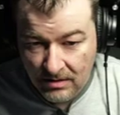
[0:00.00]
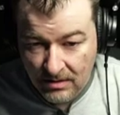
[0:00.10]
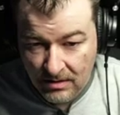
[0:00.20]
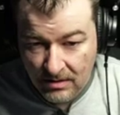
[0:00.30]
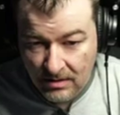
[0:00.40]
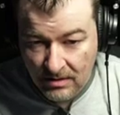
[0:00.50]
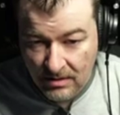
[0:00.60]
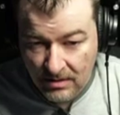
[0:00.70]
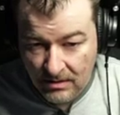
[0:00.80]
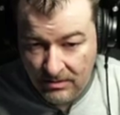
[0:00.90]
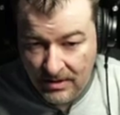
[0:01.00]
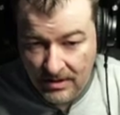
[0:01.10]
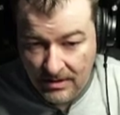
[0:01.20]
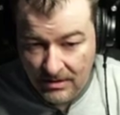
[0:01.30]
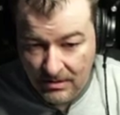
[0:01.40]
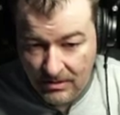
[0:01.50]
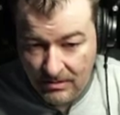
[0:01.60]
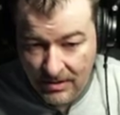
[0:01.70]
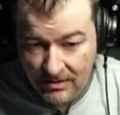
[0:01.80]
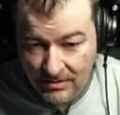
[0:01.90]
Yeah. Wait, why are
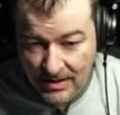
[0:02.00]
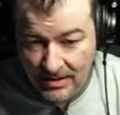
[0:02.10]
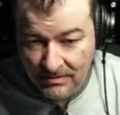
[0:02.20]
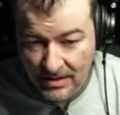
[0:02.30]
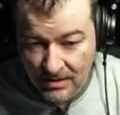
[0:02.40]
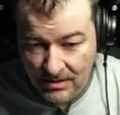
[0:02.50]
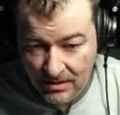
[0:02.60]
you attacking me?